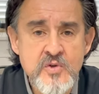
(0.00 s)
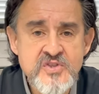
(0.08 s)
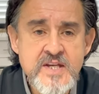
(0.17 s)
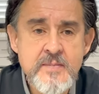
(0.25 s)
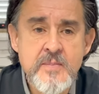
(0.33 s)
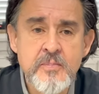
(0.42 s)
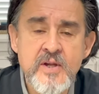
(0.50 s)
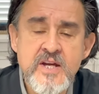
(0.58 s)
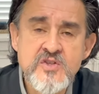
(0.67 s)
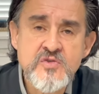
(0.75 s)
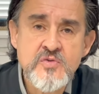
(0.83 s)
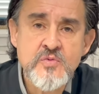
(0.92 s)
We will see him in a
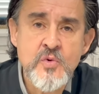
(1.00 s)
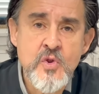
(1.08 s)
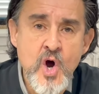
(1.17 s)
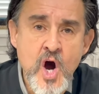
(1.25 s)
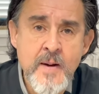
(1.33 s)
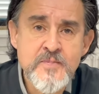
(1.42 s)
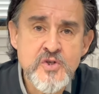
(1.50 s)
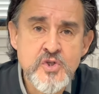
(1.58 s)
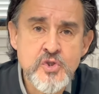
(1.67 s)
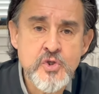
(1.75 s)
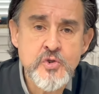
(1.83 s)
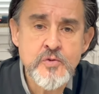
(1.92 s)
place where the
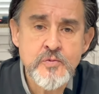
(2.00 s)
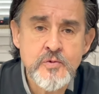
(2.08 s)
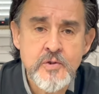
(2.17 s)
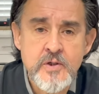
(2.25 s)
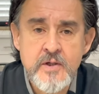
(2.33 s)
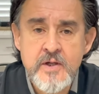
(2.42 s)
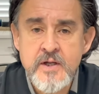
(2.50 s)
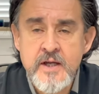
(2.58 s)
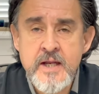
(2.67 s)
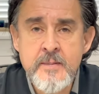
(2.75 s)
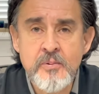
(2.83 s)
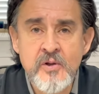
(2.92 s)
hops are true,
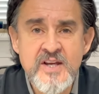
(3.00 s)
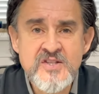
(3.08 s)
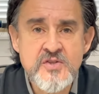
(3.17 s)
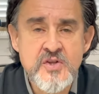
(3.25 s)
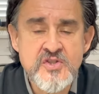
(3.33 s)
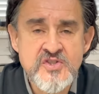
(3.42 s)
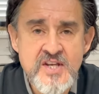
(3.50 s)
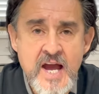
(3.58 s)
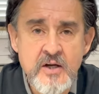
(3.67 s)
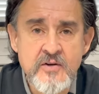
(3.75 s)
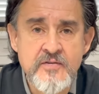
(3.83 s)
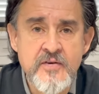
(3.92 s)
in a place that
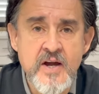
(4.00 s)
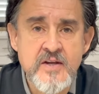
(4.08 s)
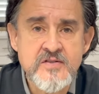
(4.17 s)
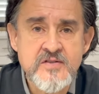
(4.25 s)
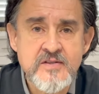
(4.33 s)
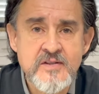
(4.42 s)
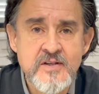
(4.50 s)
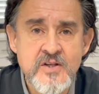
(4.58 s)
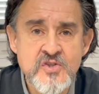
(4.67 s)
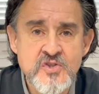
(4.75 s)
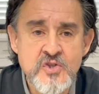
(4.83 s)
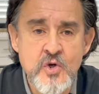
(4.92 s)
sacrifice
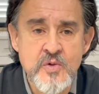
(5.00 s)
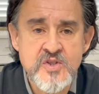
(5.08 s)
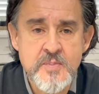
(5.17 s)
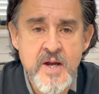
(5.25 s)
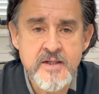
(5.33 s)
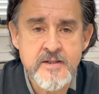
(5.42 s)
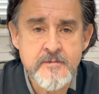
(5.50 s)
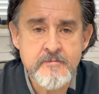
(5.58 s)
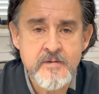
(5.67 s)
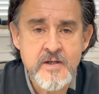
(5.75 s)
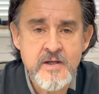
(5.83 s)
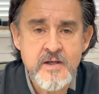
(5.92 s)
is still respected,